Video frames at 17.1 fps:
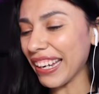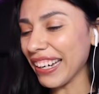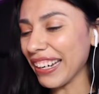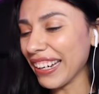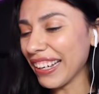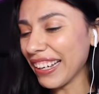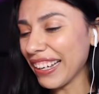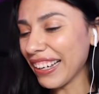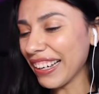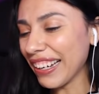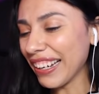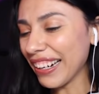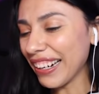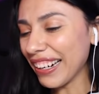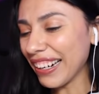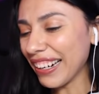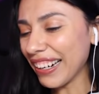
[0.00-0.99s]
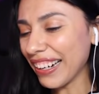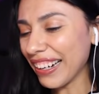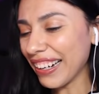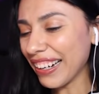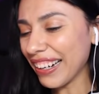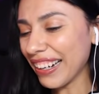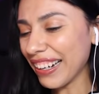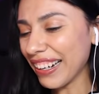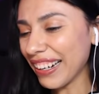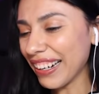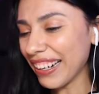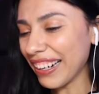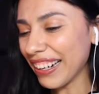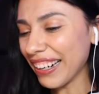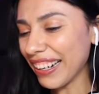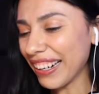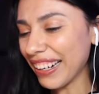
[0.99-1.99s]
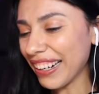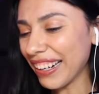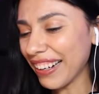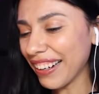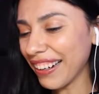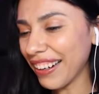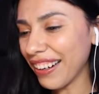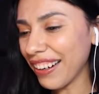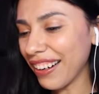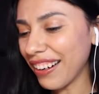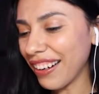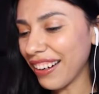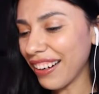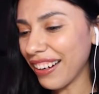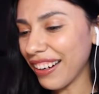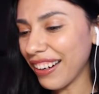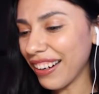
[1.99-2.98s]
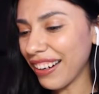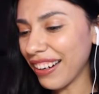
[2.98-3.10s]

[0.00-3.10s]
Or why, but I know it shouldn't exist. He's kind of cute.